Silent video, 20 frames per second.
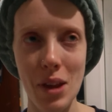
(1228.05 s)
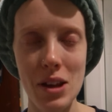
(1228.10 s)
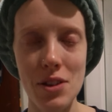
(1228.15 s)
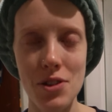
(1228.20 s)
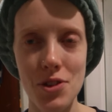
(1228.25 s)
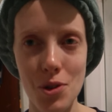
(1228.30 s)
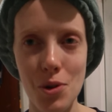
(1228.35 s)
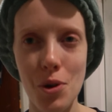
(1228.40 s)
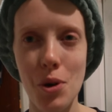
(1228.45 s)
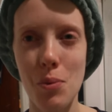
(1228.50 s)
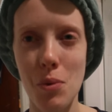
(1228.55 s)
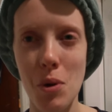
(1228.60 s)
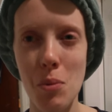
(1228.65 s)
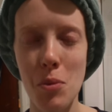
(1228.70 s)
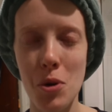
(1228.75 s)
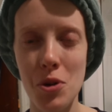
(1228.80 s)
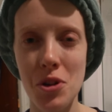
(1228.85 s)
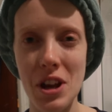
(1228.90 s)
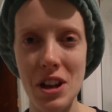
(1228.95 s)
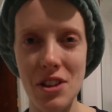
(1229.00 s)
Still got one
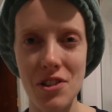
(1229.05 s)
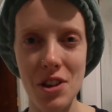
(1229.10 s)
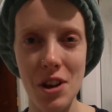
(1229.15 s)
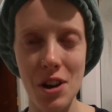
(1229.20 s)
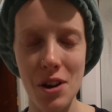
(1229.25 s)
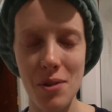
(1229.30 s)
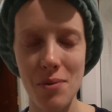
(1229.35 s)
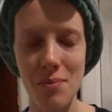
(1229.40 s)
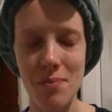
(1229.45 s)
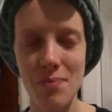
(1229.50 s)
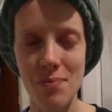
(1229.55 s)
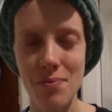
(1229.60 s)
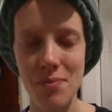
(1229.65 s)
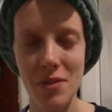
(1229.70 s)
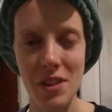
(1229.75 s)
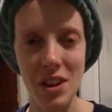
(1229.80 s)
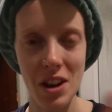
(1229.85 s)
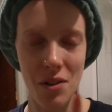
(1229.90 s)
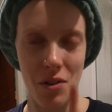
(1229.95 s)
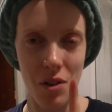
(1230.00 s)
more day to go,
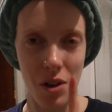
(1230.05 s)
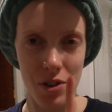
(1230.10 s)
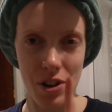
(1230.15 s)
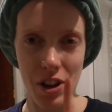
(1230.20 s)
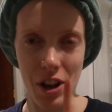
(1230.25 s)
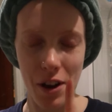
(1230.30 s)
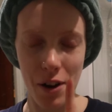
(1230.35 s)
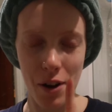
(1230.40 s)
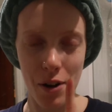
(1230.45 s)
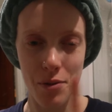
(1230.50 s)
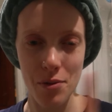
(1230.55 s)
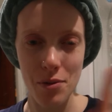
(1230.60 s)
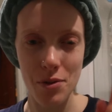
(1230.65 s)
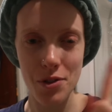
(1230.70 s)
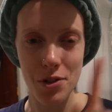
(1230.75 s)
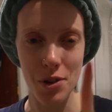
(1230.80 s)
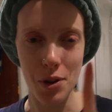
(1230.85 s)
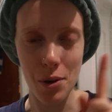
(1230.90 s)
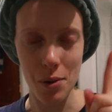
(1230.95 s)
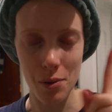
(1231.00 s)
then I've got a day off.
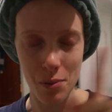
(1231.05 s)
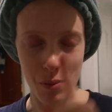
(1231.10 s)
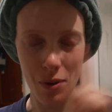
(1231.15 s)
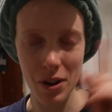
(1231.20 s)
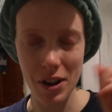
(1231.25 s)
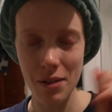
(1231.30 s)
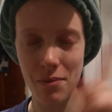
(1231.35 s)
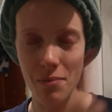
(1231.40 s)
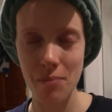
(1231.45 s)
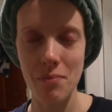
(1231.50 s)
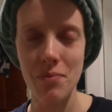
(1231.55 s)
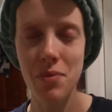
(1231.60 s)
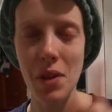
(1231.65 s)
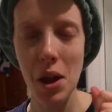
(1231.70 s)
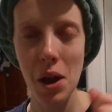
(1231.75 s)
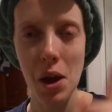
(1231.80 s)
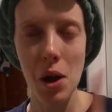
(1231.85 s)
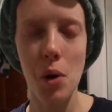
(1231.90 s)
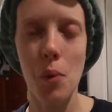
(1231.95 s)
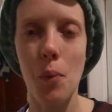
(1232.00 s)
So we're
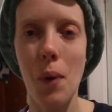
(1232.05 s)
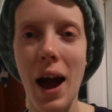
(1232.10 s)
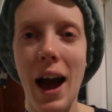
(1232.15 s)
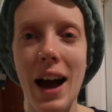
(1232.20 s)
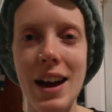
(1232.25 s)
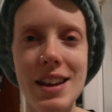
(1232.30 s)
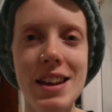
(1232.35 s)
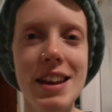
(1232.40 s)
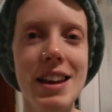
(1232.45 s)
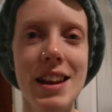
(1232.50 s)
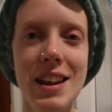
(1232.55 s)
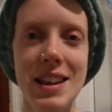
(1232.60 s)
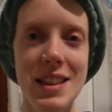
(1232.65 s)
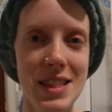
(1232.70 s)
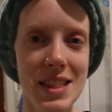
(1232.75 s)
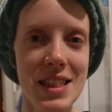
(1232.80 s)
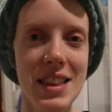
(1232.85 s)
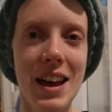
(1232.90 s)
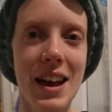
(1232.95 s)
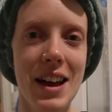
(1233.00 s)
we're hanging
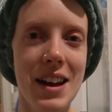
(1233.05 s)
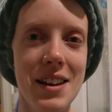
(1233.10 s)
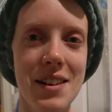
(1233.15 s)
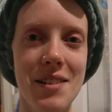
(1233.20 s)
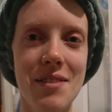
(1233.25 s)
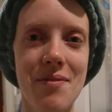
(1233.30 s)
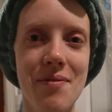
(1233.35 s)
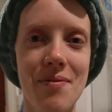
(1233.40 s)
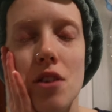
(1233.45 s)
in there.